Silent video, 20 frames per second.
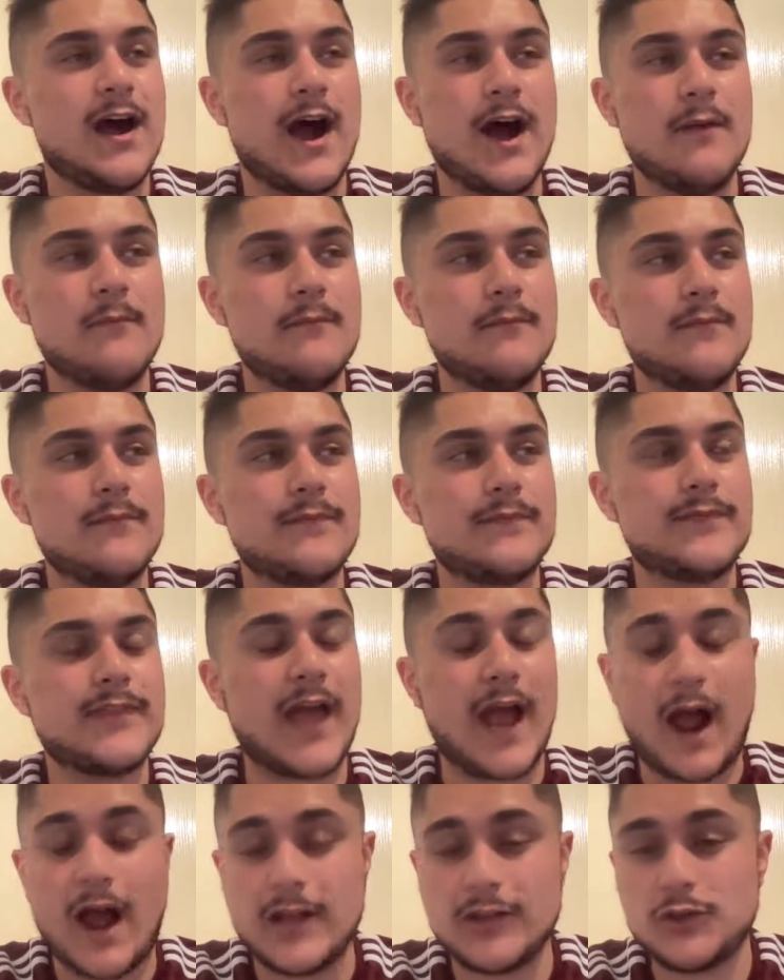
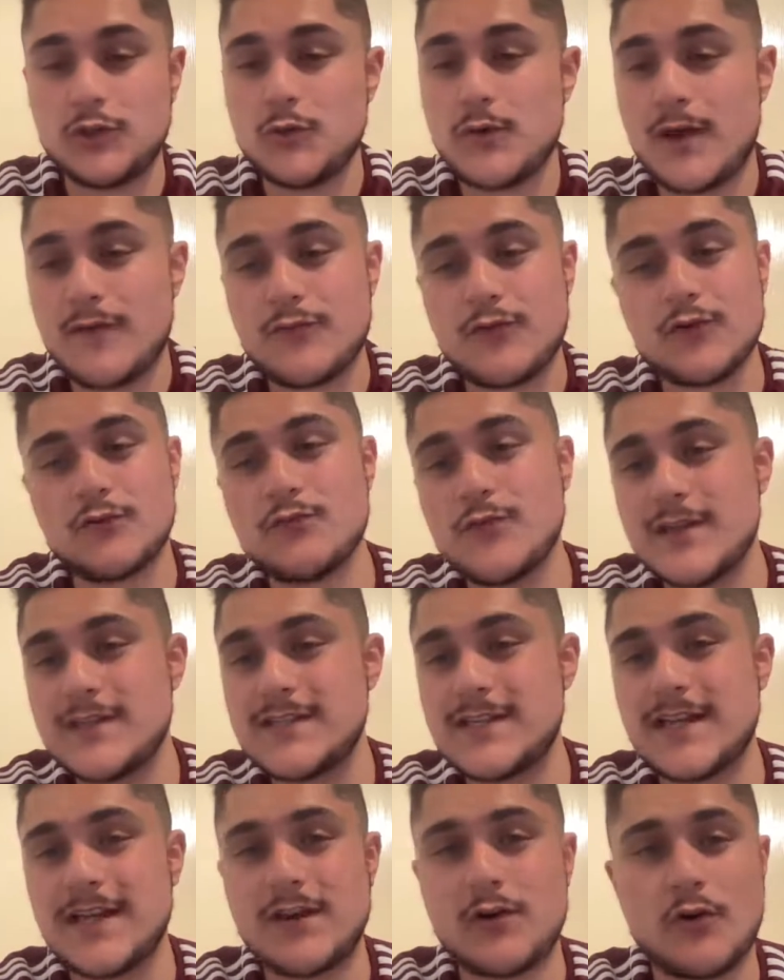That I do have good
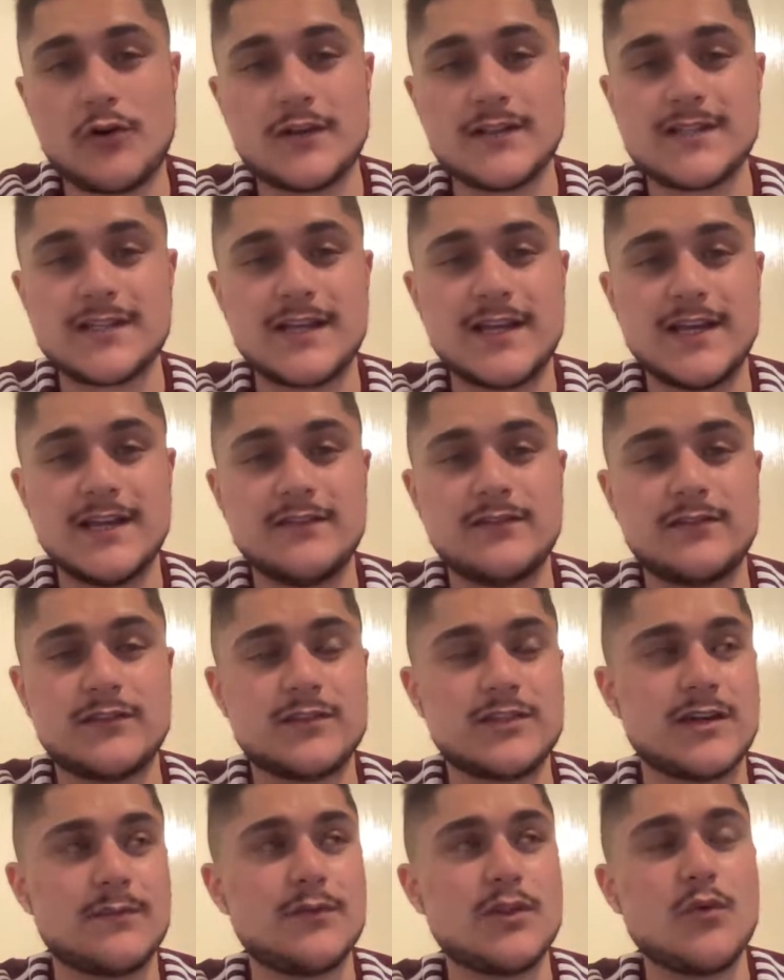reasoning. Honestly,
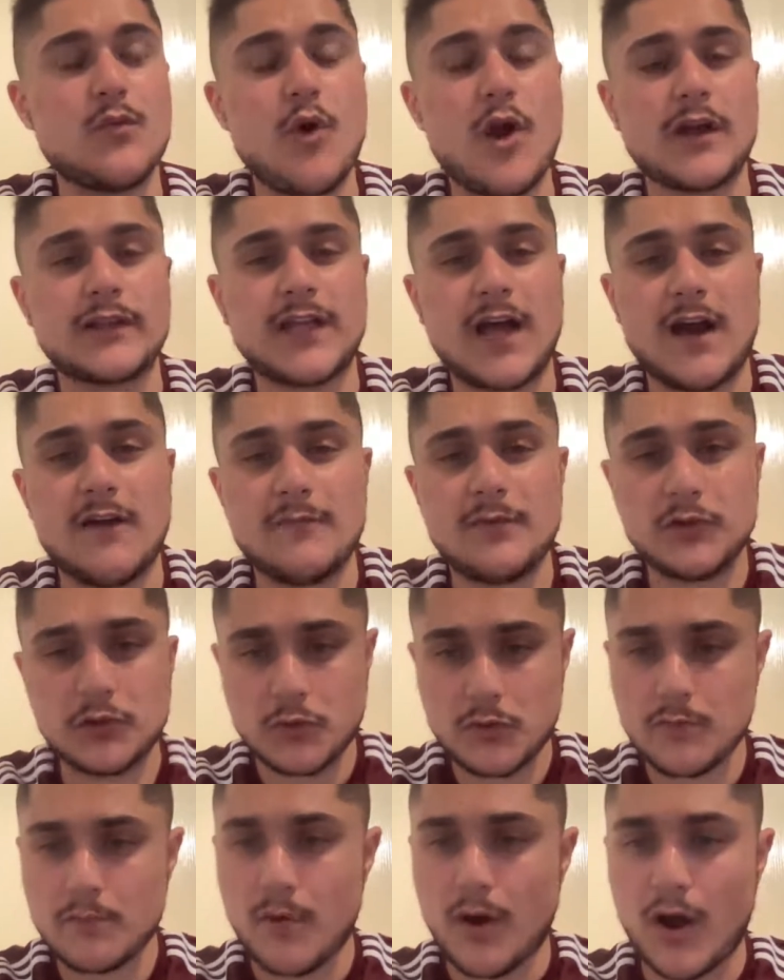some of the work that I've been
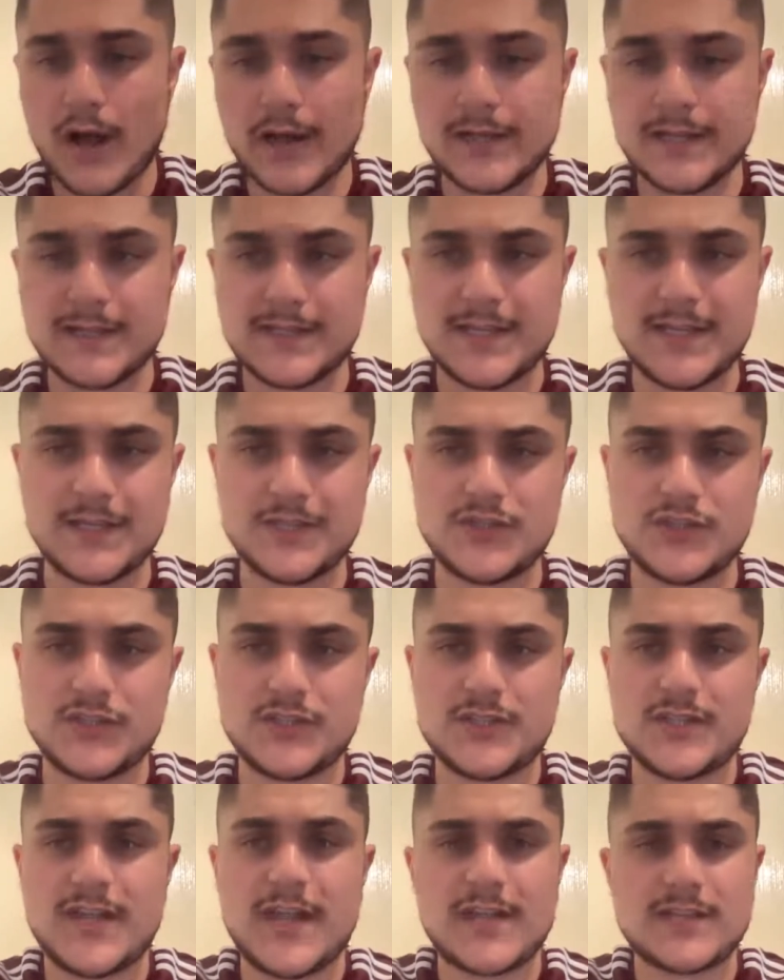doing behind the scenes
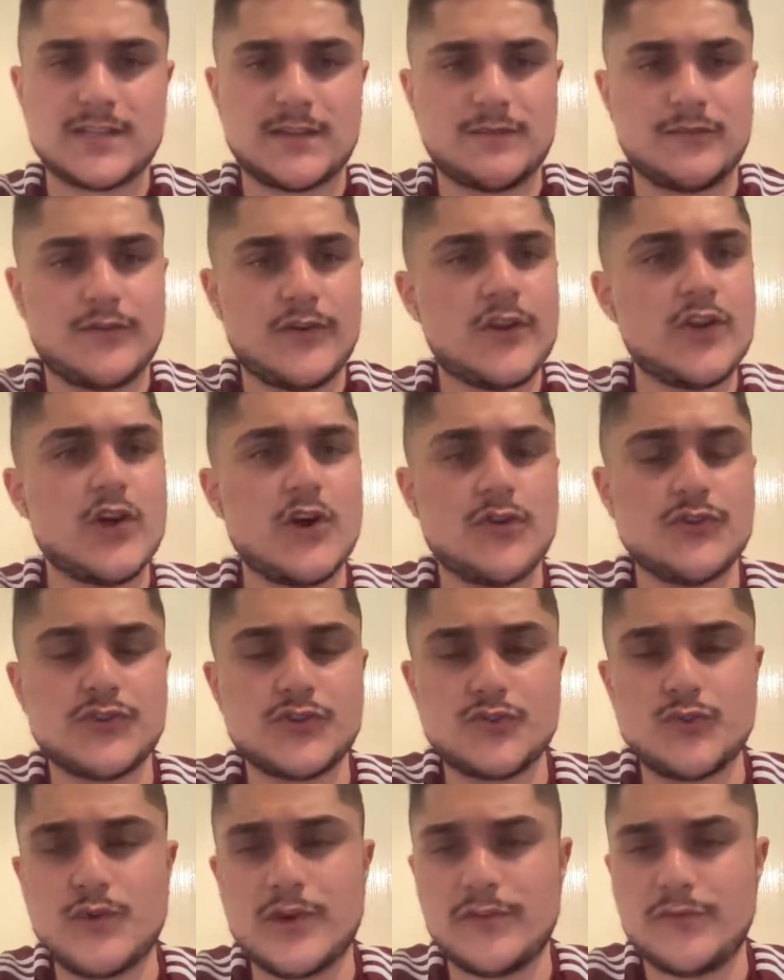just to get some videos
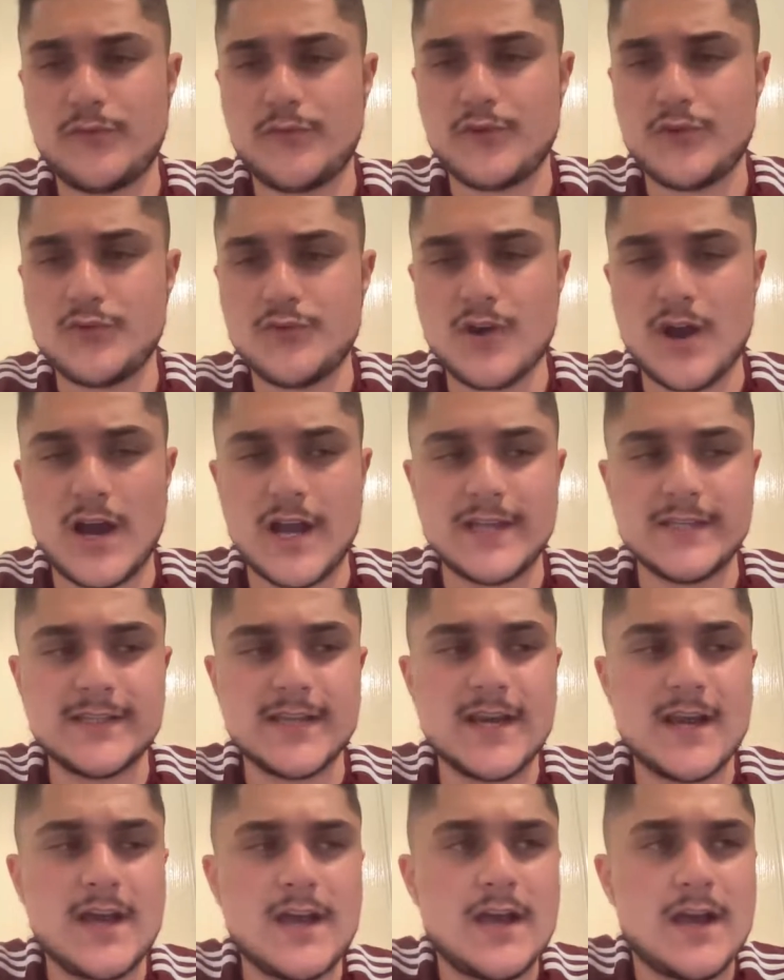sorted for you guys,
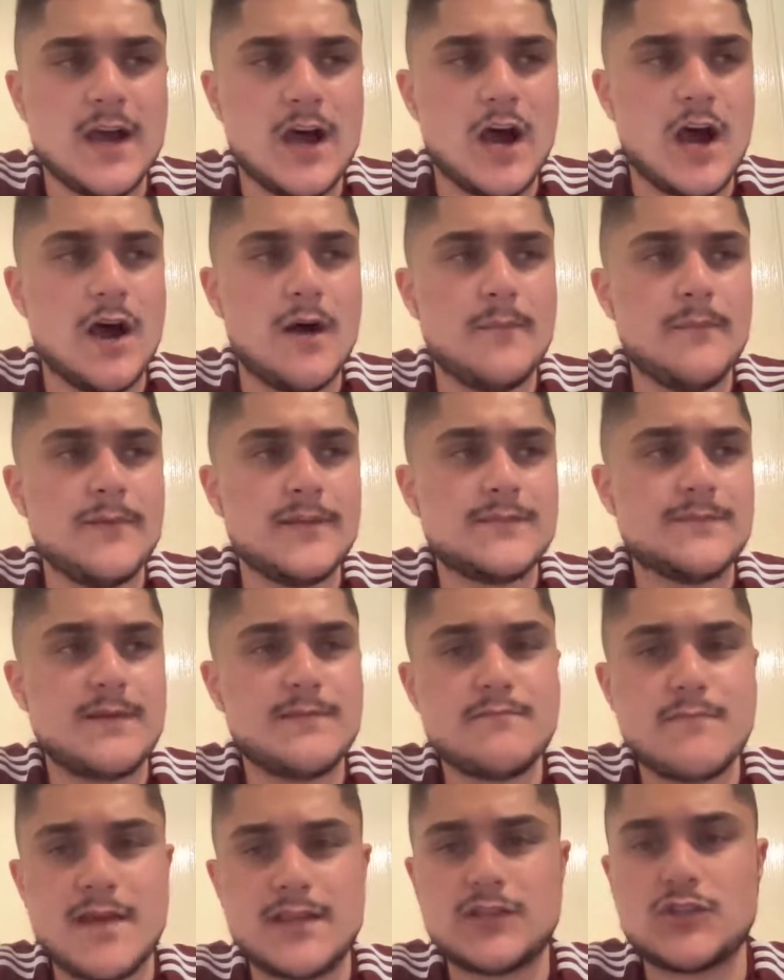it's
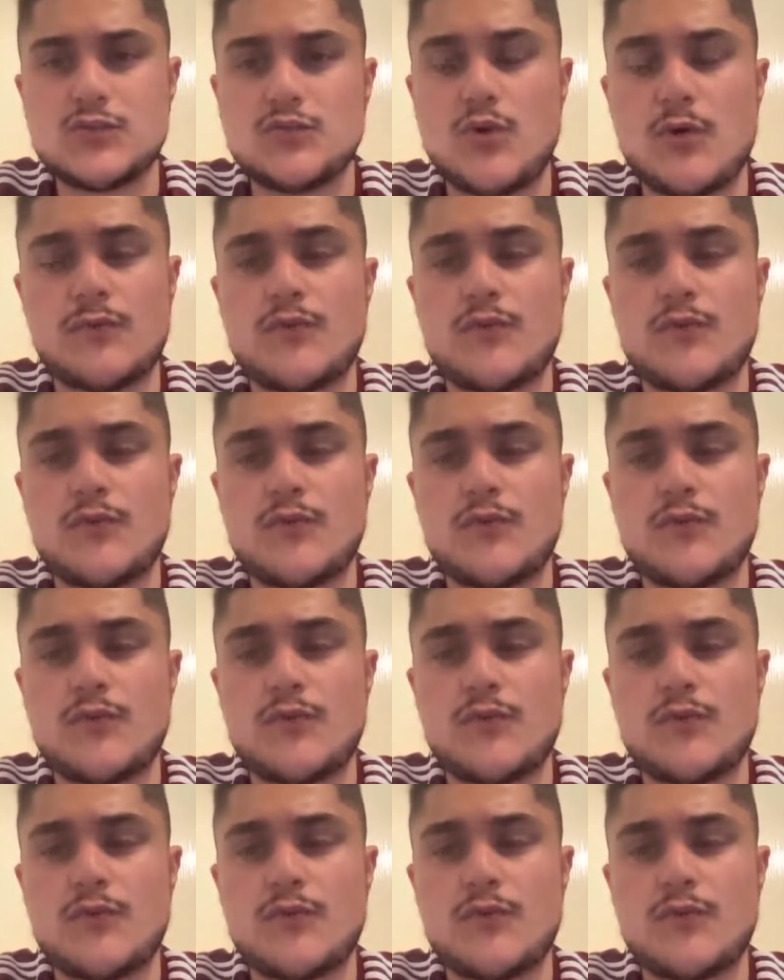been mental.